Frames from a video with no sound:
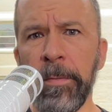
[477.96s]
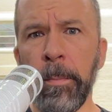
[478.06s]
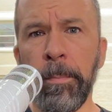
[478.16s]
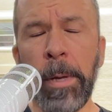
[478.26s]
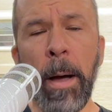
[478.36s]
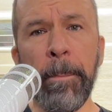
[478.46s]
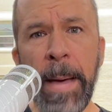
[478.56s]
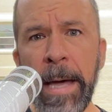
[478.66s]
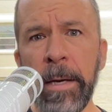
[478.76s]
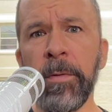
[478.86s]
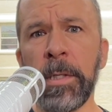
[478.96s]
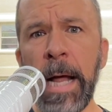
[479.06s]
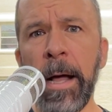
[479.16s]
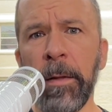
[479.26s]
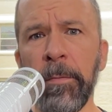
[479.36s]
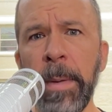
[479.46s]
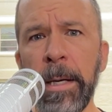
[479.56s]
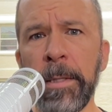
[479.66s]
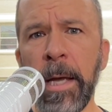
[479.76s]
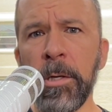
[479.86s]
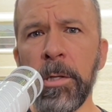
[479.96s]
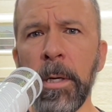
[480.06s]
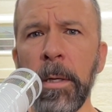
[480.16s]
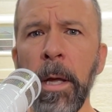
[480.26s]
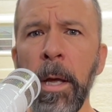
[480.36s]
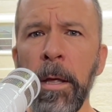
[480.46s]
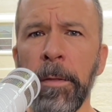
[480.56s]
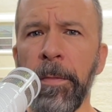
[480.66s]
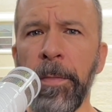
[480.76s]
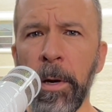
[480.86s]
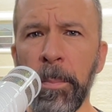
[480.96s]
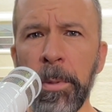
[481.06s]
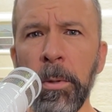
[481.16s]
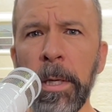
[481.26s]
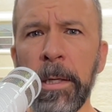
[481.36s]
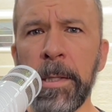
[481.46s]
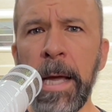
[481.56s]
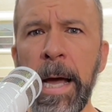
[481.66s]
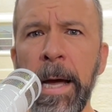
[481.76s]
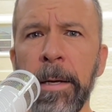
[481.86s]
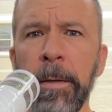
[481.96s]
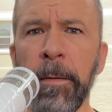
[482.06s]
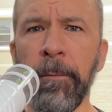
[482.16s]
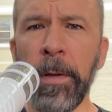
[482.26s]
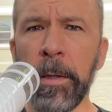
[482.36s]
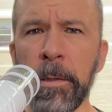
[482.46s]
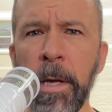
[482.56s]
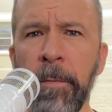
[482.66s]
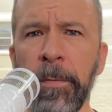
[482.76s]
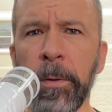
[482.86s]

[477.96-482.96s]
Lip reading: combative style of meditation, the therapeutic side, the philosophical